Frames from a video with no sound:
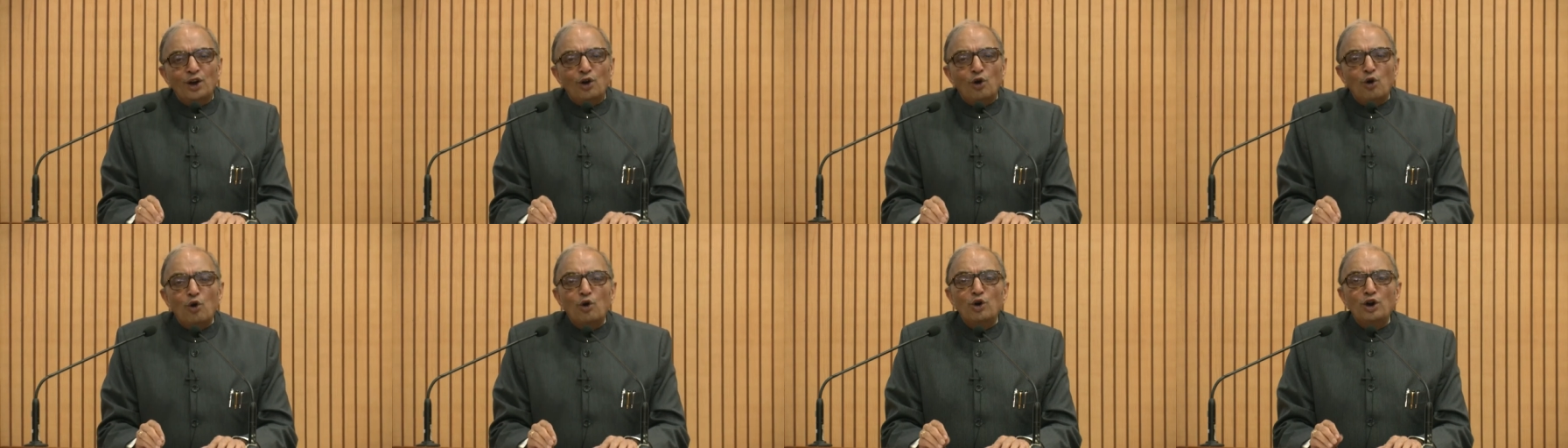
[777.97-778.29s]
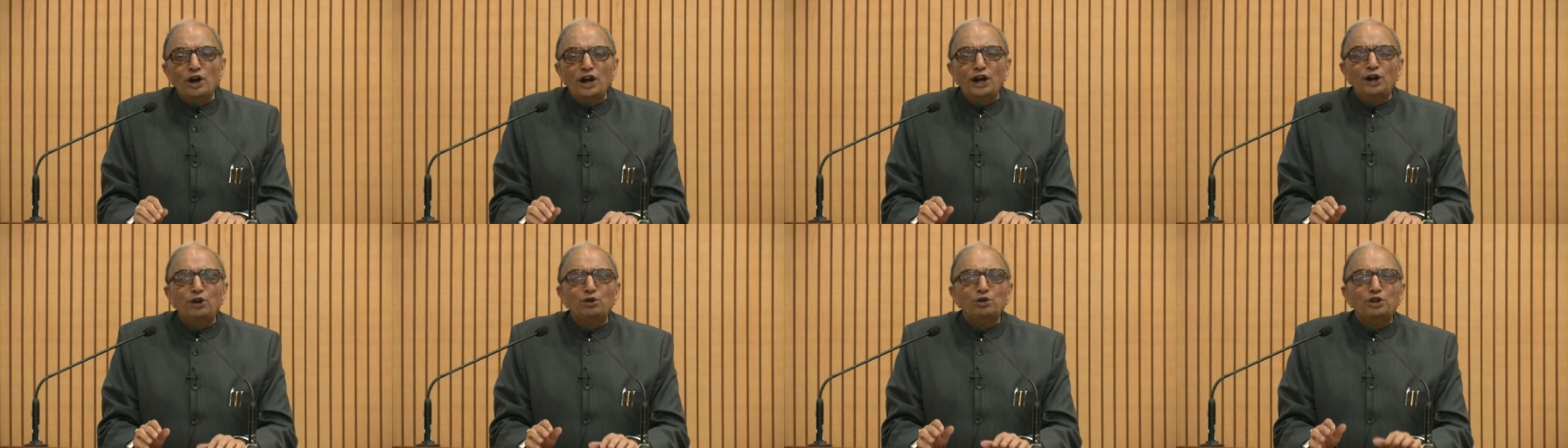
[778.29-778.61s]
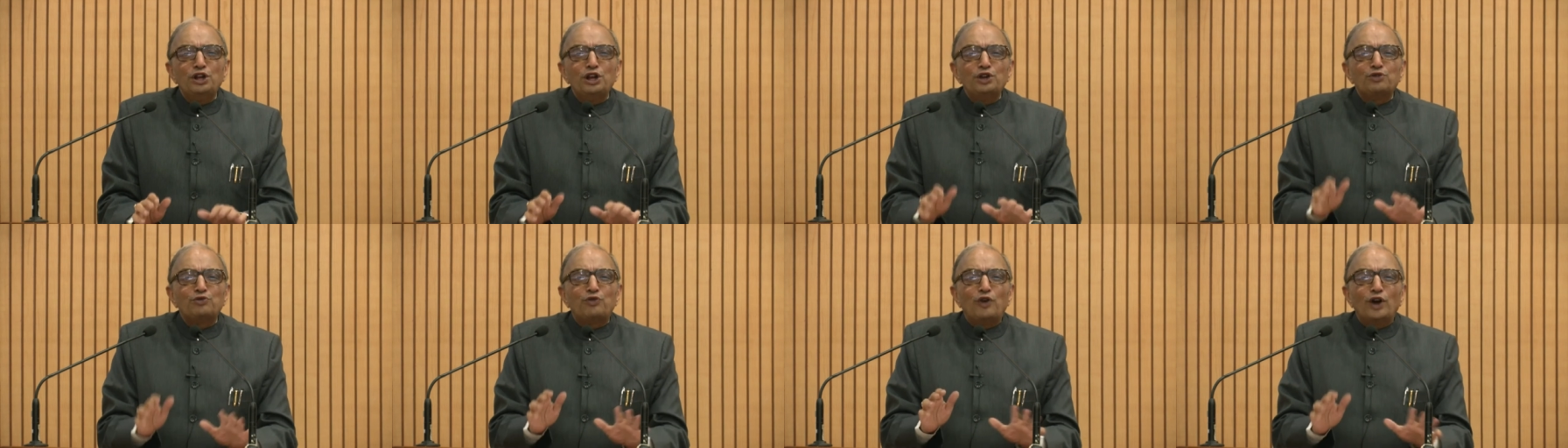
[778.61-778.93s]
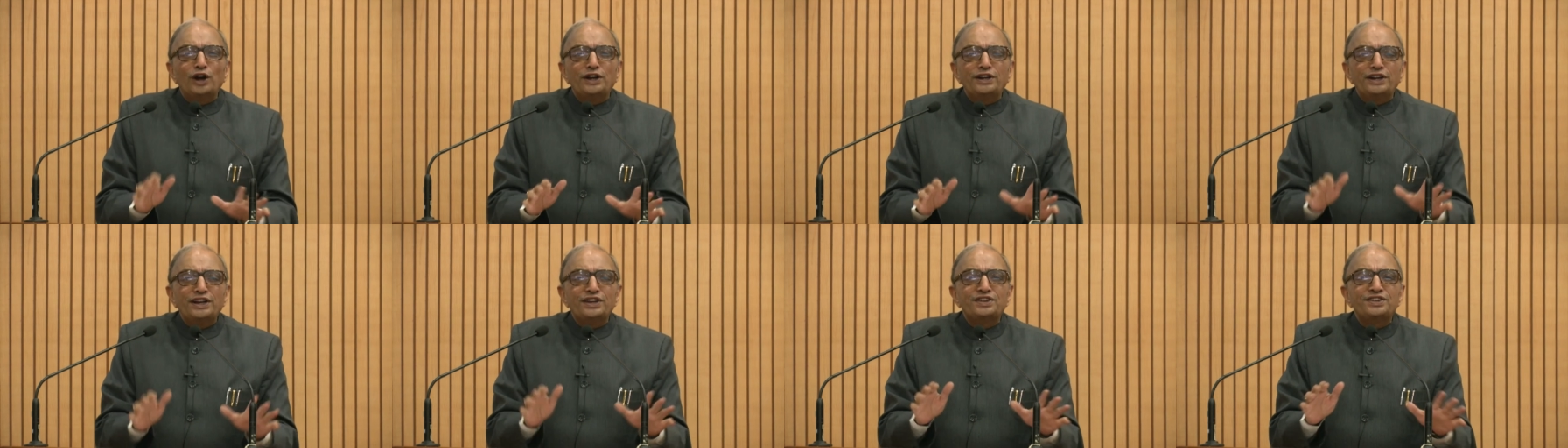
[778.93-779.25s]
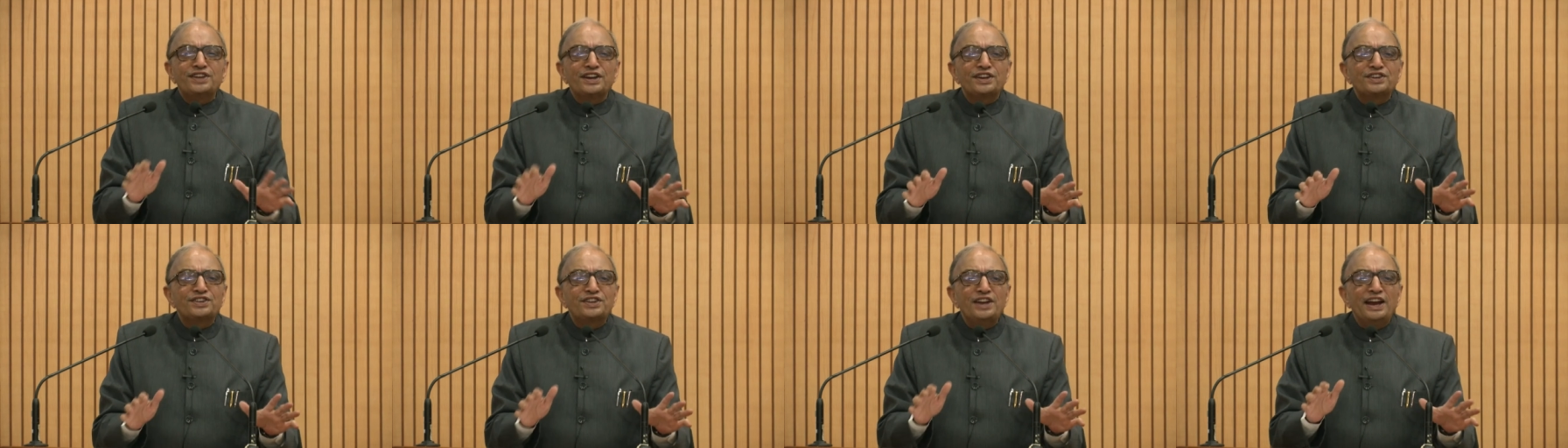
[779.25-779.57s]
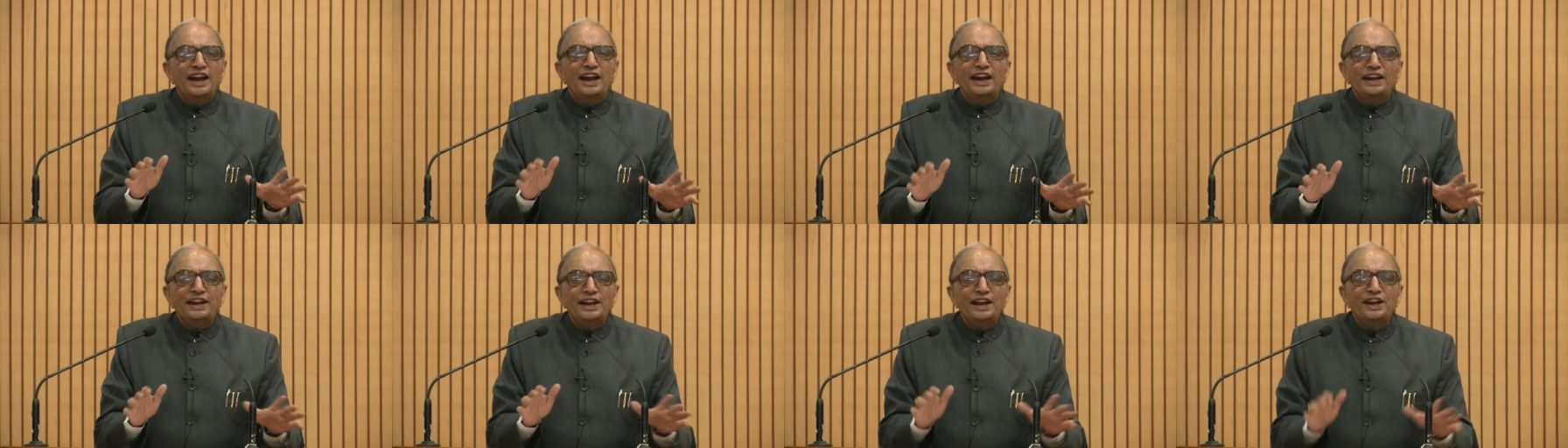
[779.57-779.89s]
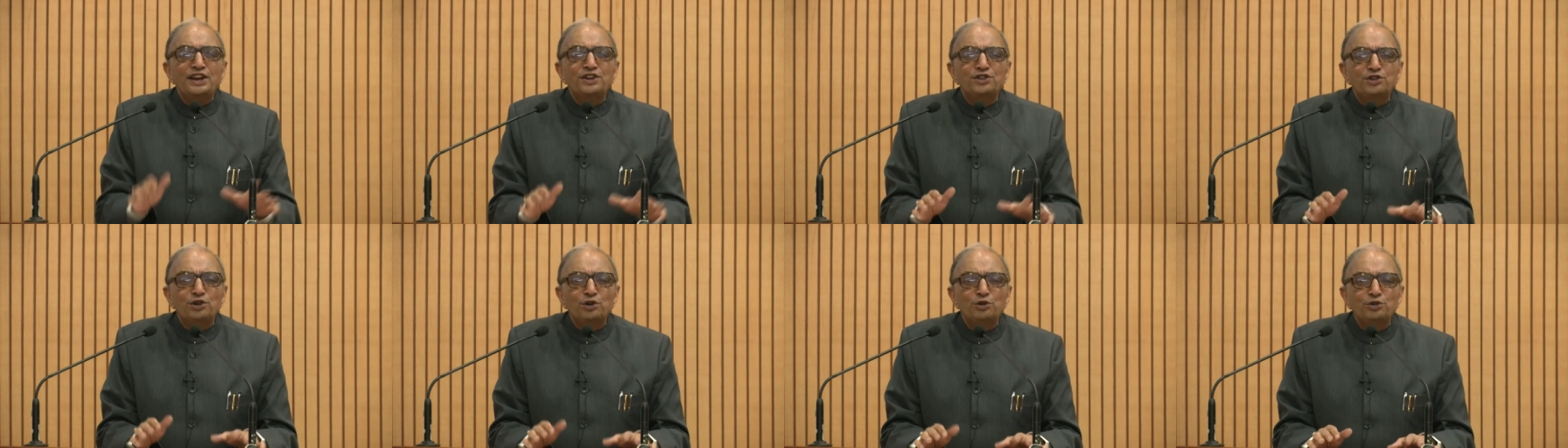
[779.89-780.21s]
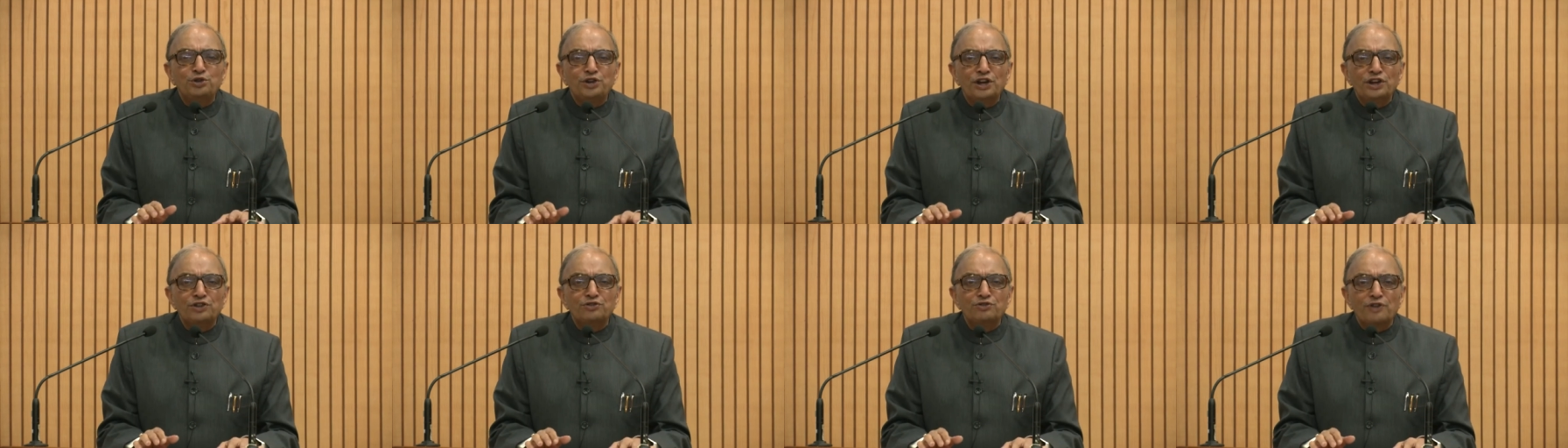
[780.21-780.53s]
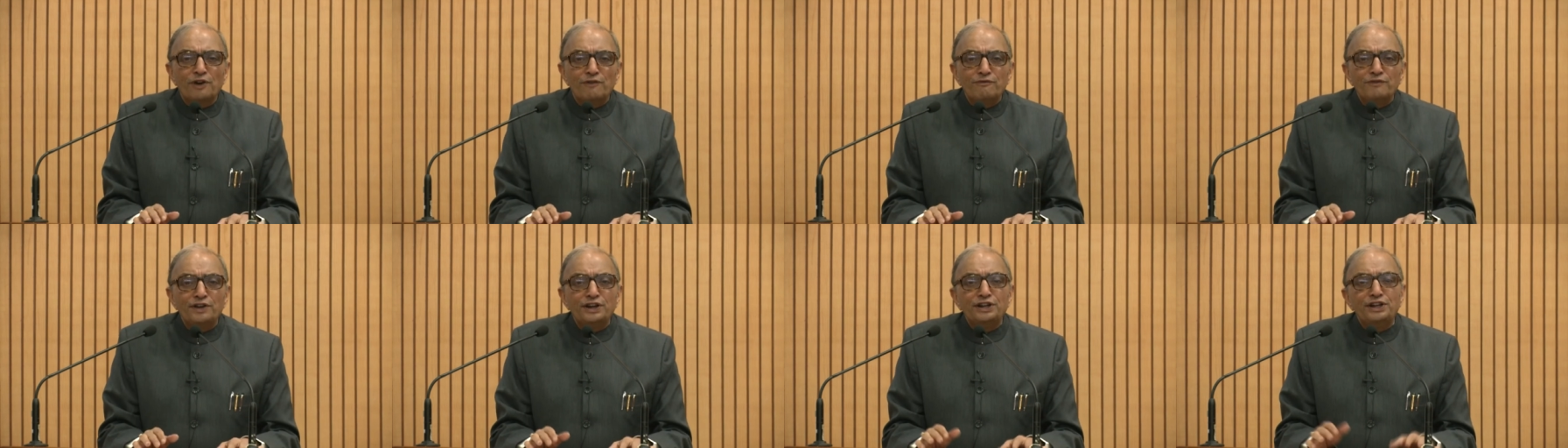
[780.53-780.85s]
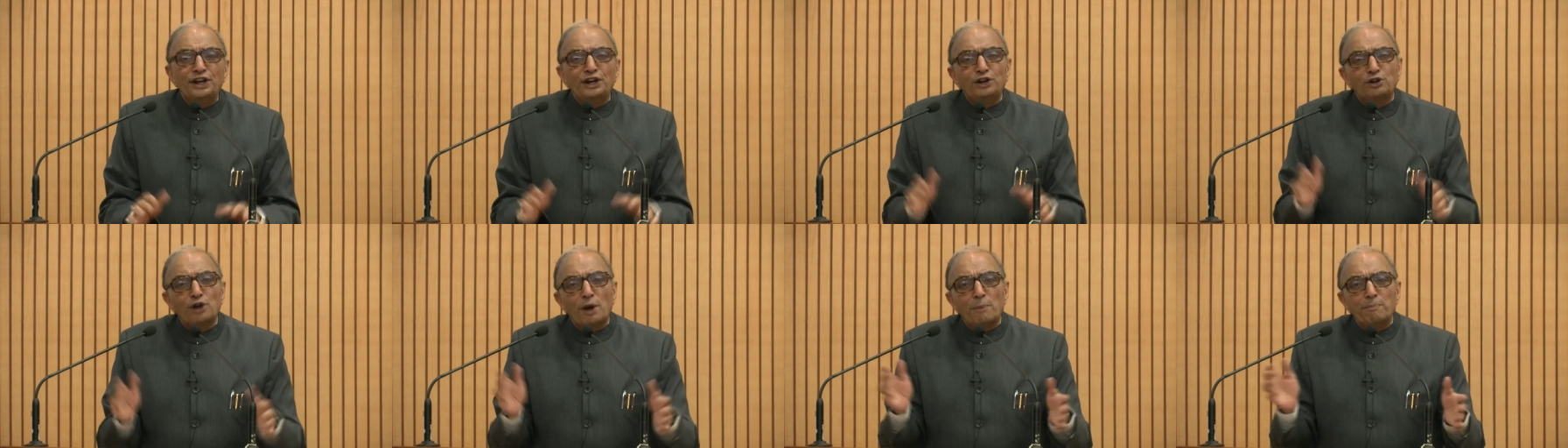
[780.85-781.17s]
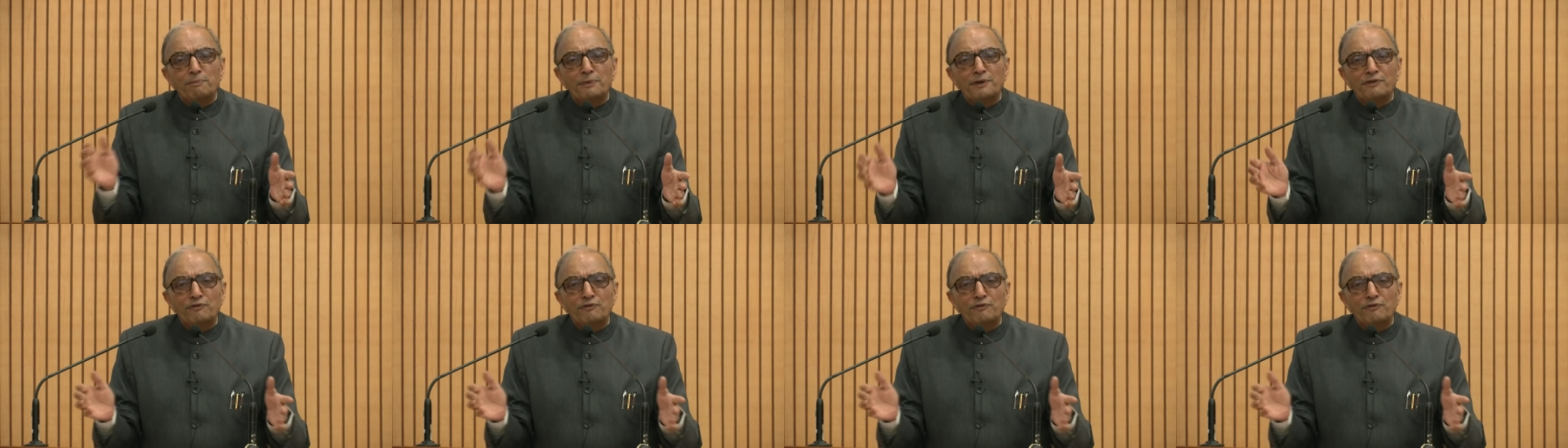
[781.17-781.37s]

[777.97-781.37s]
only to these 40, 60, 80 institutions from which the top